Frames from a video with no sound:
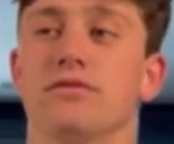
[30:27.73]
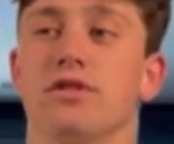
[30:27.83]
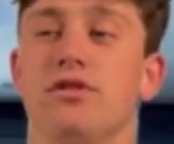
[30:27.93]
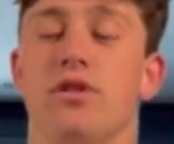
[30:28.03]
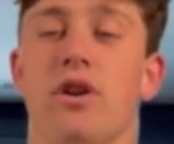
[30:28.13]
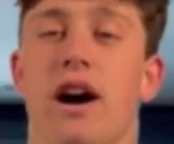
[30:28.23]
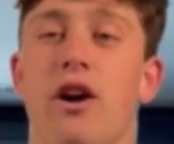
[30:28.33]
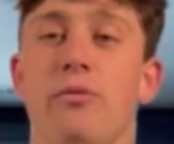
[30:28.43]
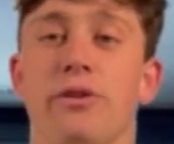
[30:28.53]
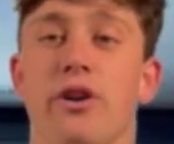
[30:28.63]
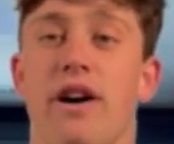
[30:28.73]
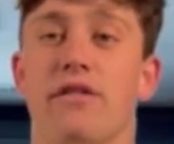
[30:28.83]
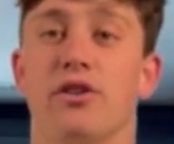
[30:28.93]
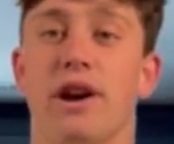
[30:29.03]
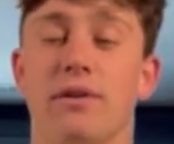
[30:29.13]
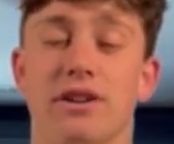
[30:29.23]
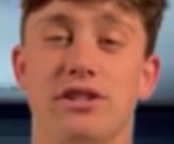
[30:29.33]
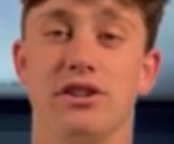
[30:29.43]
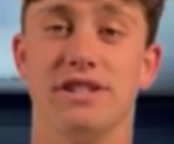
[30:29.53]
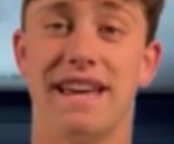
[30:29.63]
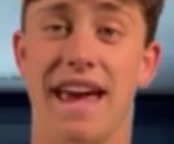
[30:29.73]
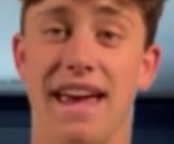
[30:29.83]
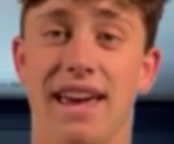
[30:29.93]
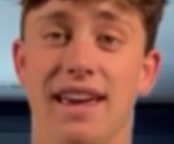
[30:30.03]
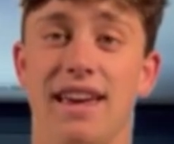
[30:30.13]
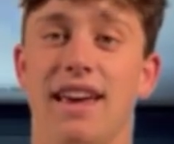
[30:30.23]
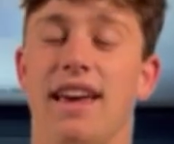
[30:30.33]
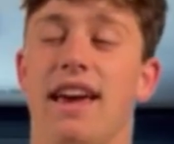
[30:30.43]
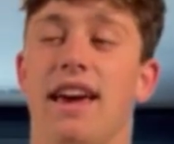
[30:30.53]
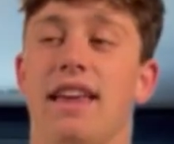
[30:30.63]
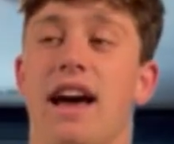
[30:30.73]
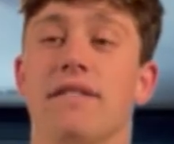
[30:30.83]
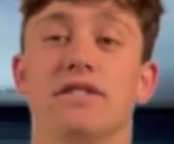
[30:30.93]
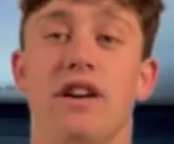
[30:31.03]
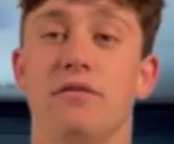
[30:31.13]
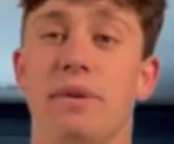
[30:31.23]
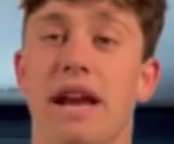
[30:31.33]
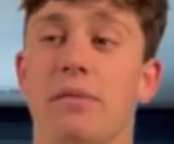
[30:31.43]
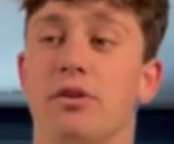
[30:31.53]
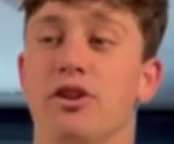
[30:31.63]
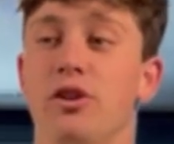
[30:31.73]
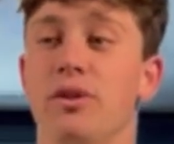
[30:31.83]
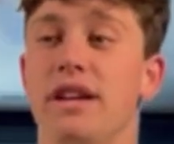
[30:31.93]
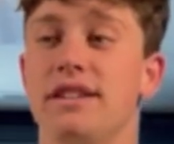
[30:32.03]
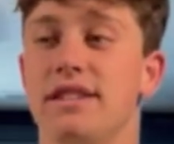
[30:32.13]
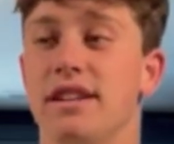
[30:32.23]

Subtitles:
So I hope that y'all have a great rest of your day, and I've loved being able to do this.